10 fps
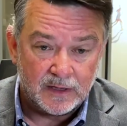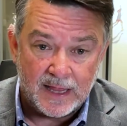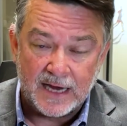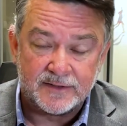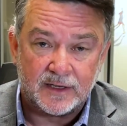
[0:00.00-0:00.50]

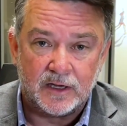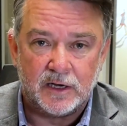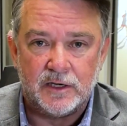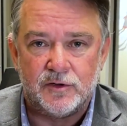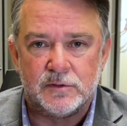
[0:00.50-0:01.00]
last thing they're
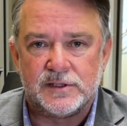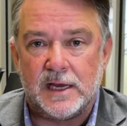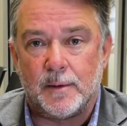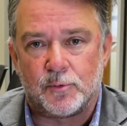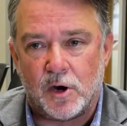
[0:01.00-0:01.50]
going to do is
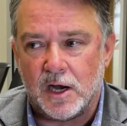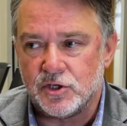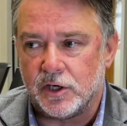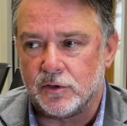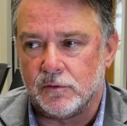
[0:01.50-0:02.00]
take a
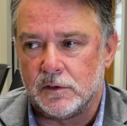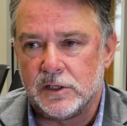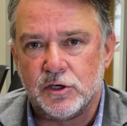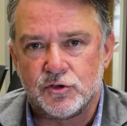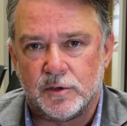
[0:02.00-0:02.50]
project or a
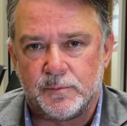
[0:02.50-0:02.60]
leadership